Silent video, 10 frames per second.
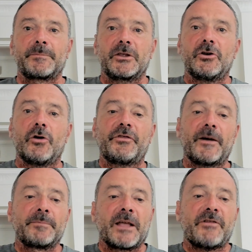
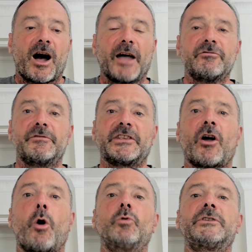For either of these,
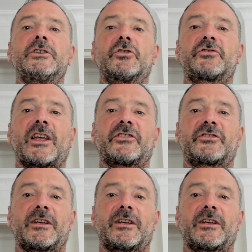holding your chest,